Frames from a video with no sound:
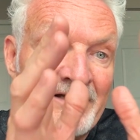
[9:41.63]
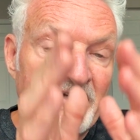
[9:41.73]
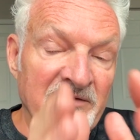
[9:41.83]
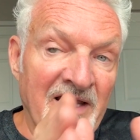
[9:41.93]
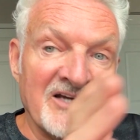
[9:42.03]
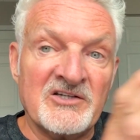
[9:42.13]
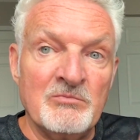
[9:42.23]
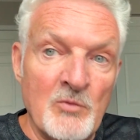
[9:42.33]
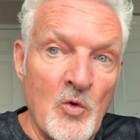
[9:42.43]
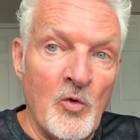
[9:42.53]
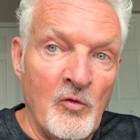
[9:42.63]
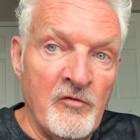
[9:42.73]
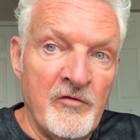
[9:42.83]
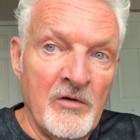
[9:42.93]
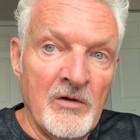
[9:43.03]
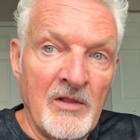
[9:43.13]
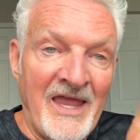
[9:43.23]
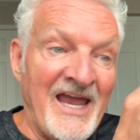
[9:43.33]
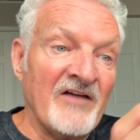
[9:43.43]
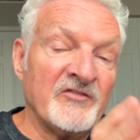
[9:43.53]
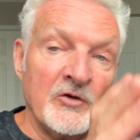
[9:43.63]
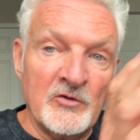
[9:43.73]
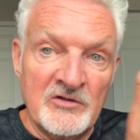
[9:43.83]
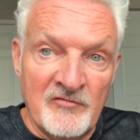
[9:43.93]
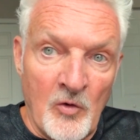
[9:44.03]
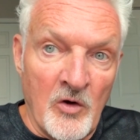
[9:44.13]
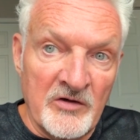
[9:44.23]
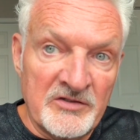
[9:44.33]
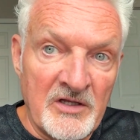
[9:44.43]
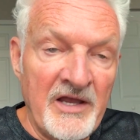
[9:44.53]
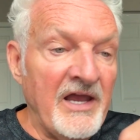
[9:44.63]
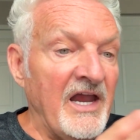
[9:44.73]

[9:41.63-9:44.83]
the next move after you're divorced,